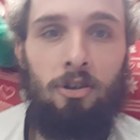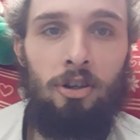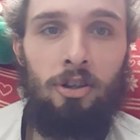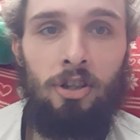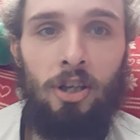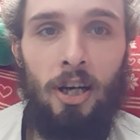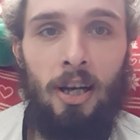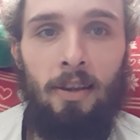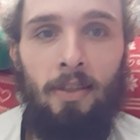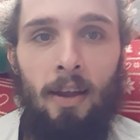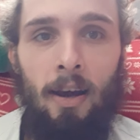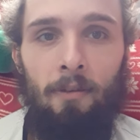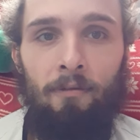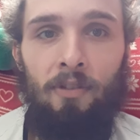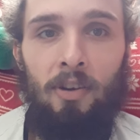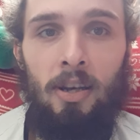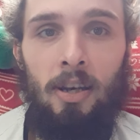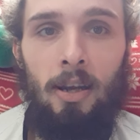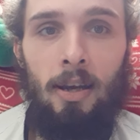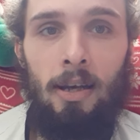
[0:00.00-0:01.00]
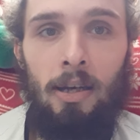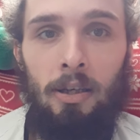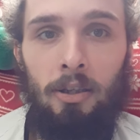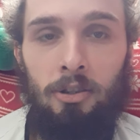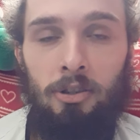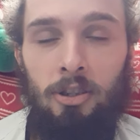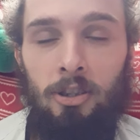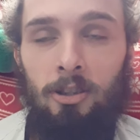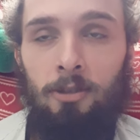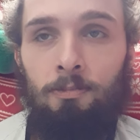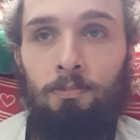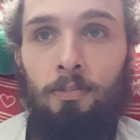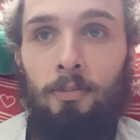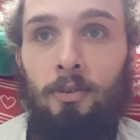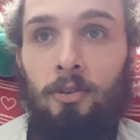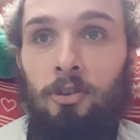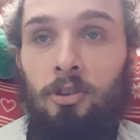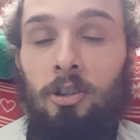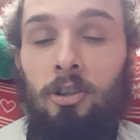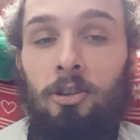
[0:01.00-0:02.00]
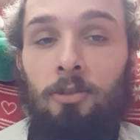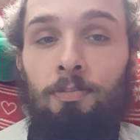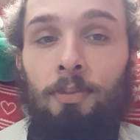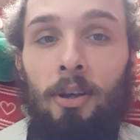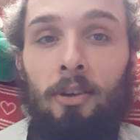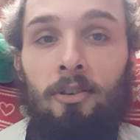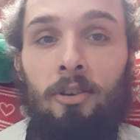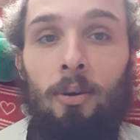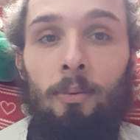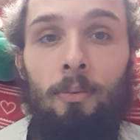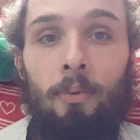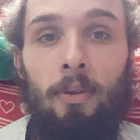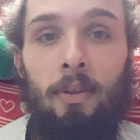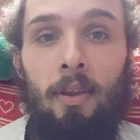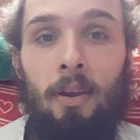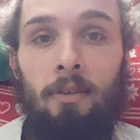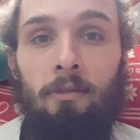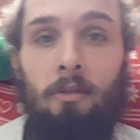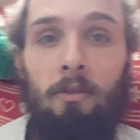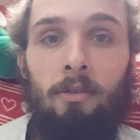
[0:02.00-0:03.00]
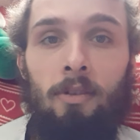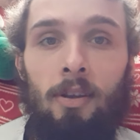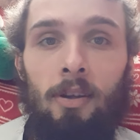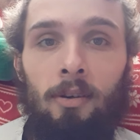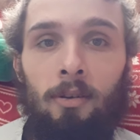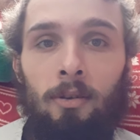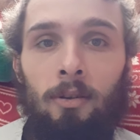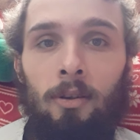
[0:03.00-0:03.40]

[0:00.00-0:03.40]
you checking that video out. She's she's spot on with everything.